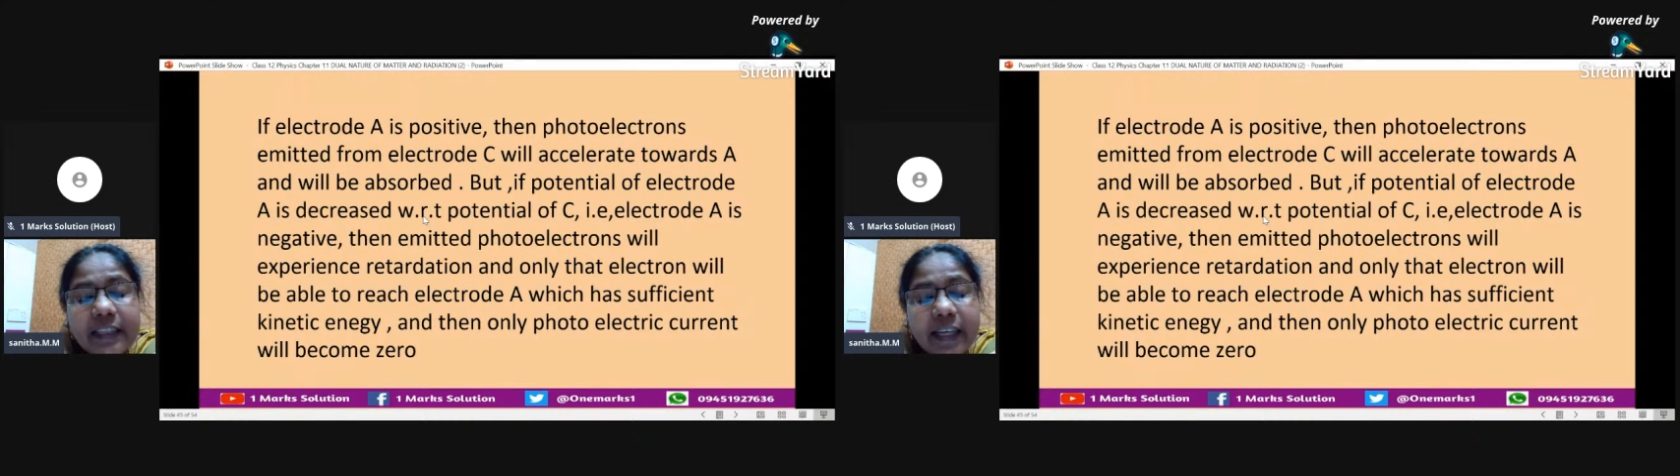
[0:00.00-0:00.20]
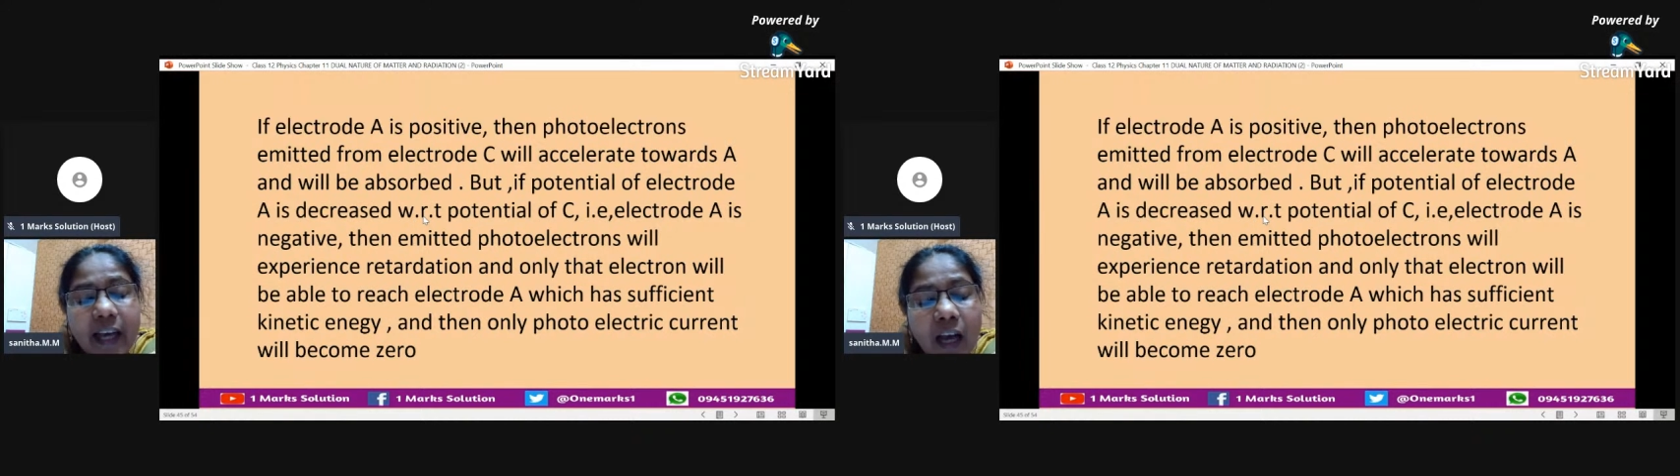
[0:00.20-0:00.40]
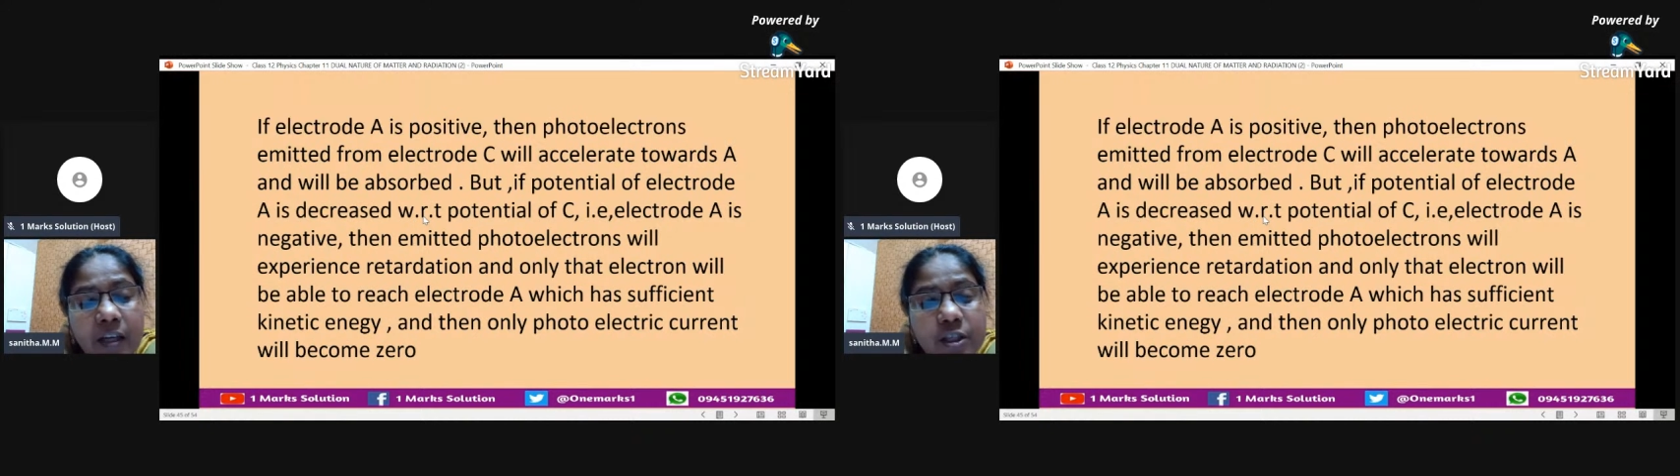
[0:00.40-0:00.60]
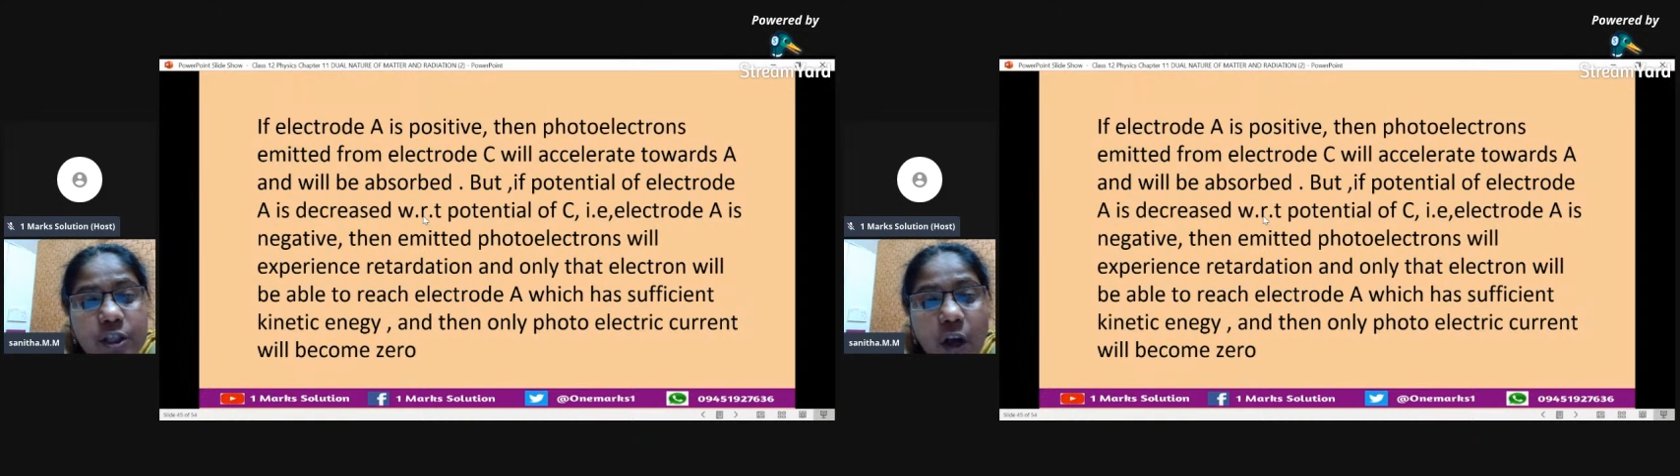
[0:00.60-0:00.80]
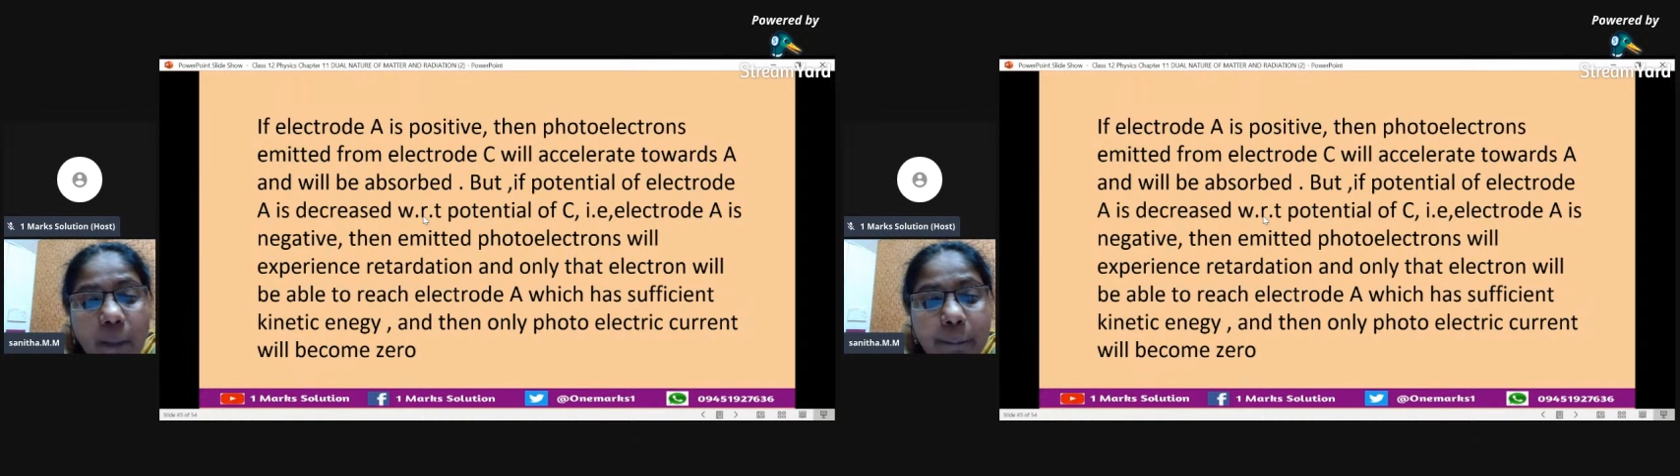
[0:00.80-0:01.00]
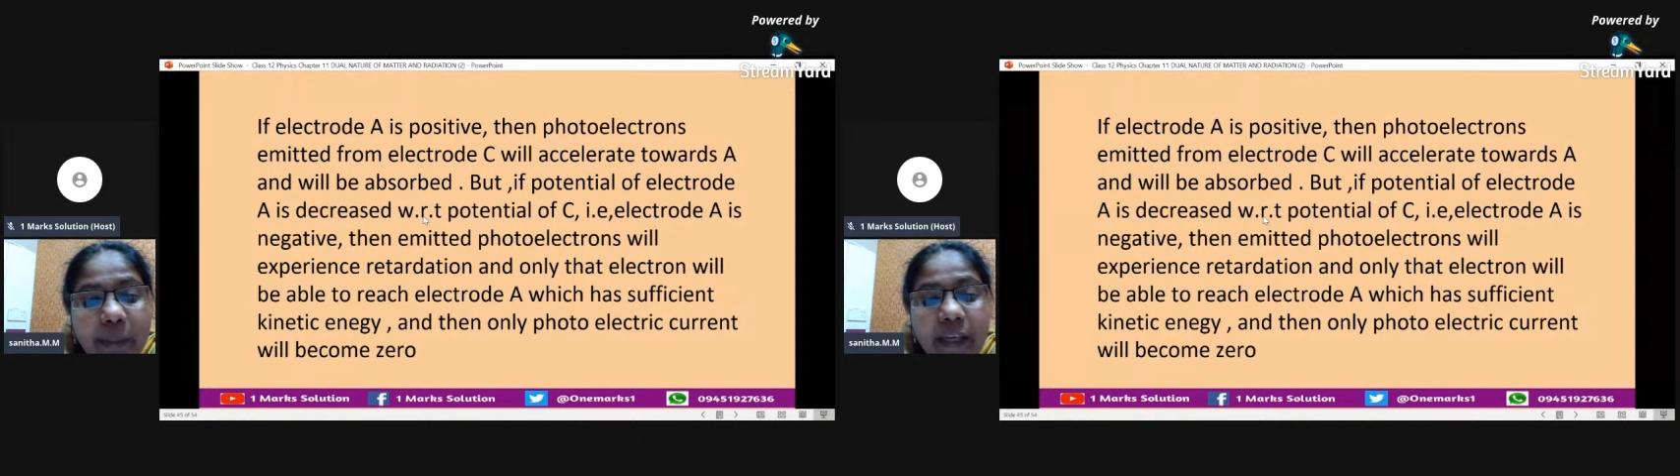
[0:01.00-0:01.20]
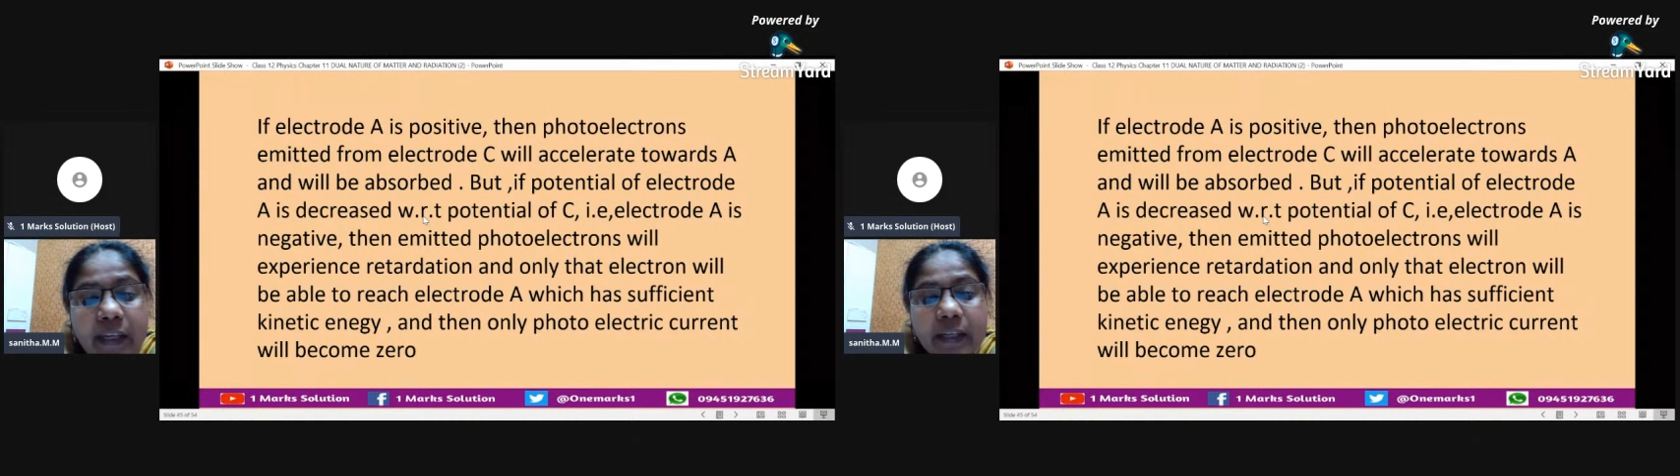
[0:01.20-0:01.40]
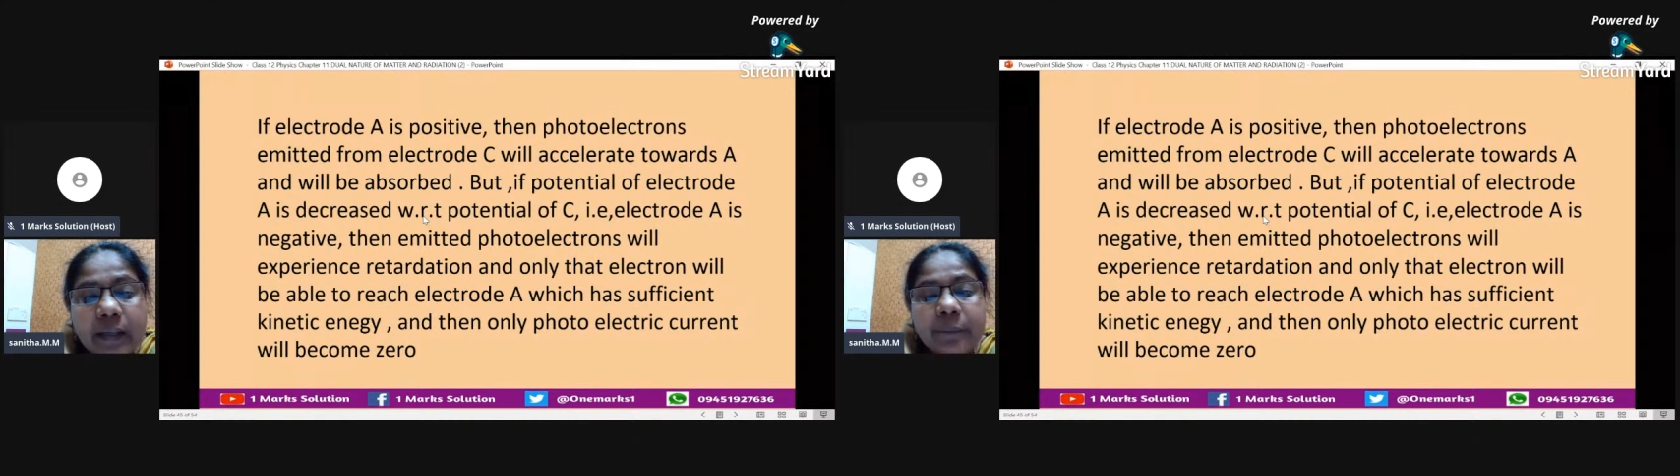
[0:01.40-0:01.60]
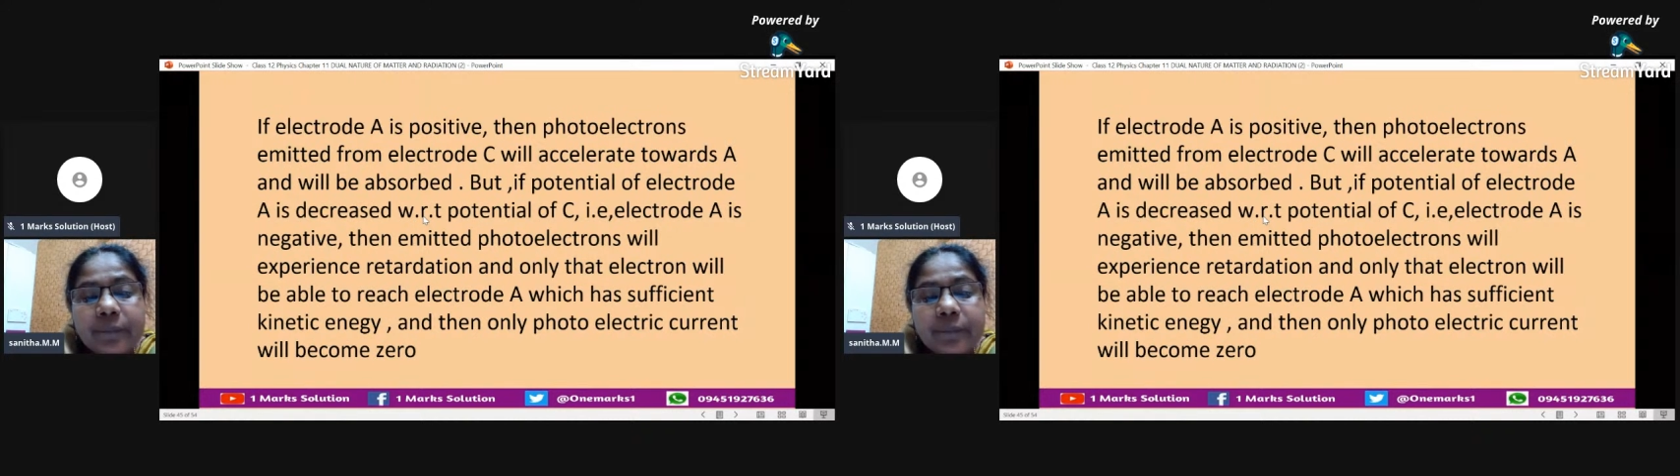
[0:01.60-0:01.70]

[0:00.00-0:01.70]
they are stopping.